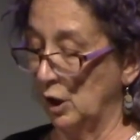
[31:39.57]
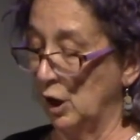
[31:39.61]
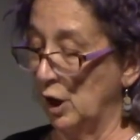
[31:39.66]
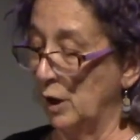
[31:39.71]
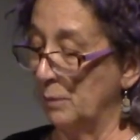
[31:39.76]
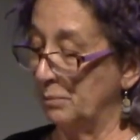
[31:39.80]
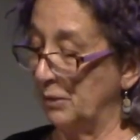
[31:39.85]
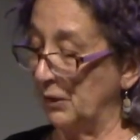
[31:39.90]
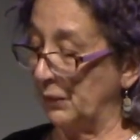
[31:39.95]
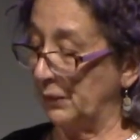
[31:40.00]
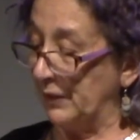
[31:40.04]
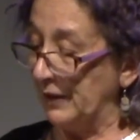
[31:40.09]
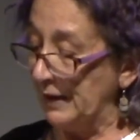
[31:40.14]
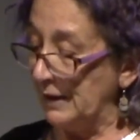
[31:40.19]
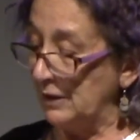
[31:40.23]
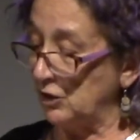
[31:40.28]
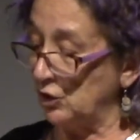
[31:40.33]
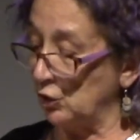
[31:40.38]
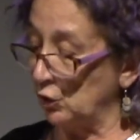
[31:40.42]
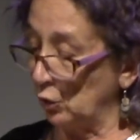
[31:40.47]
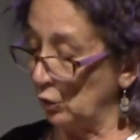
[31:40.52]
but
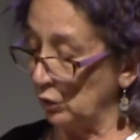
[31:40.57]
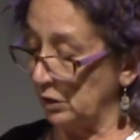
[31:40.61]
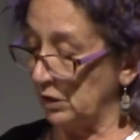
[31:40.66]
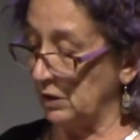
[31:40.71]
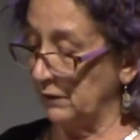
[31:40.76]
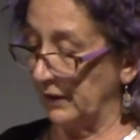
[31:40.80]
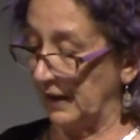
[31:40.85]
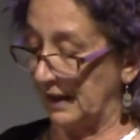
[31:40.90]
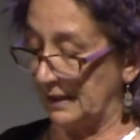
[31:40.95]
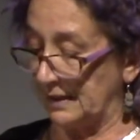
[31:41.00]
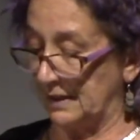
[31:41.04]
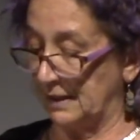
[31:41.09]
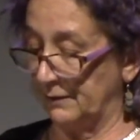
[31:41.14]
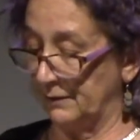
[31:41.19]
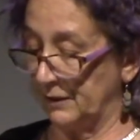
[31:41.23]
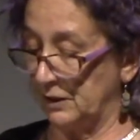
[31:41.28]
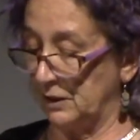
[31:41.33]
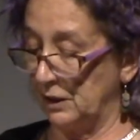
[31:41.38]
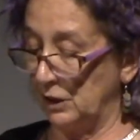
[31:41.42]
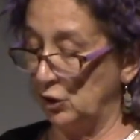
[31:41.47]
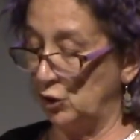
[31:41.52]
these sorts of
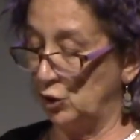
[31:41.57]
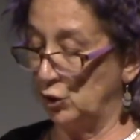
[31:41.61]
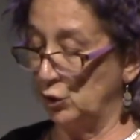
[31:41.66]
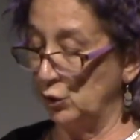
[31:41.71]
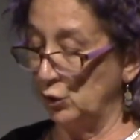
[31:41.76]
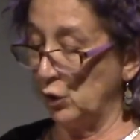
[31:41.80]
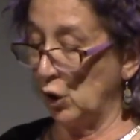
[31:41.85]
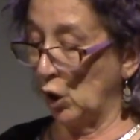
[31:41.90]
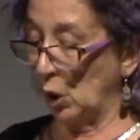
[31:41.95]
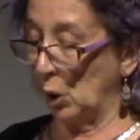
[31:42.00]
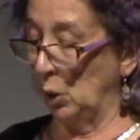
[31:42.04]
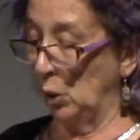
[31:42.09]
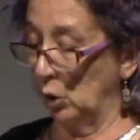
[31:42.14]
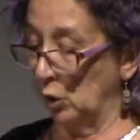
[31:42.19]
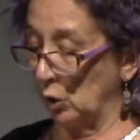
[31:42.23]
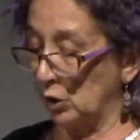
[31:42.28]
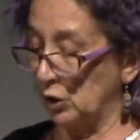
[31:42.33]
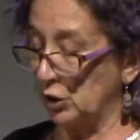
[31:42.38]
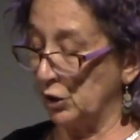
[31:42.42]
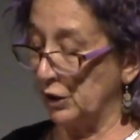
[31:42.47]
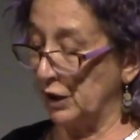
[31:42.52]
activity do not look
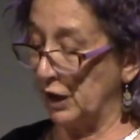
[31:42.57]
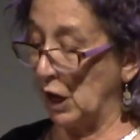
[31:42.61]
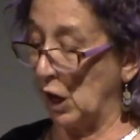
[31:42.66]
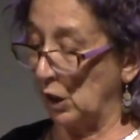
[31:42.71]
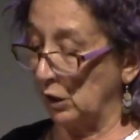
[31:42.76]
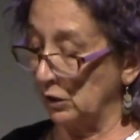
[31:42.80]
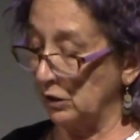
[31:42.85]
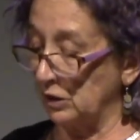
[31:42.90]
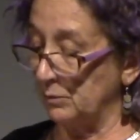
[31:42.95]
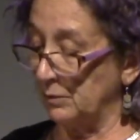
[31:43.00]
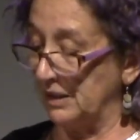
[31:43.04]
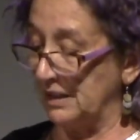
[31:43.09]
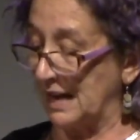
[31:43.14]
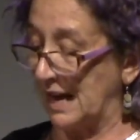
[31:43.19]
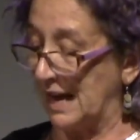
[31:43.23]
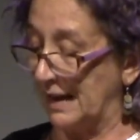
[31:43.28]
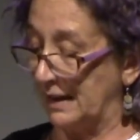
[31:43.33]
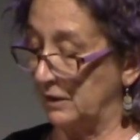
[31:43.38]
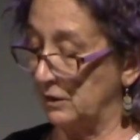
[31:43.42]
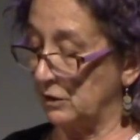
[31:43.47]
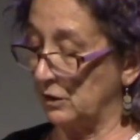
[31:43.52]
to the ultimate
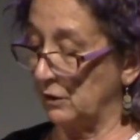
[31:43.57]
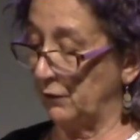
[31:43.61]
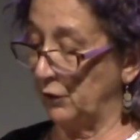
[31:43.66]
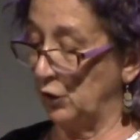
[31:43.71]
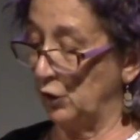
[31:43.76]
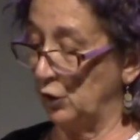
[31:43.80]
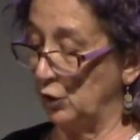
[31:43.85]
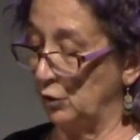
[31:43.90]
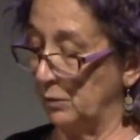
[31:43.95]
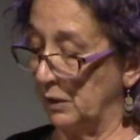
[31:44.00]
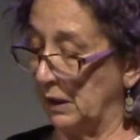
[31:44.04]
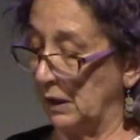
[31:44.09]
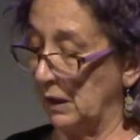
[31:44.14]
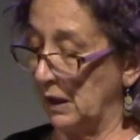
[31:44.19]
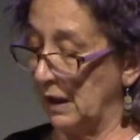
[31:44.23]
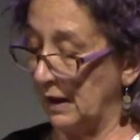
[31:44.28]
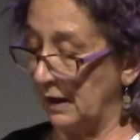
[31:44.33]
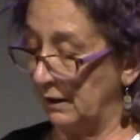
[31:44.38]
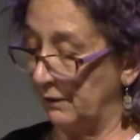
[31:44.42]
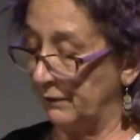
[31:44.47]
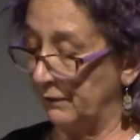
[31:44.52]
ends of human life.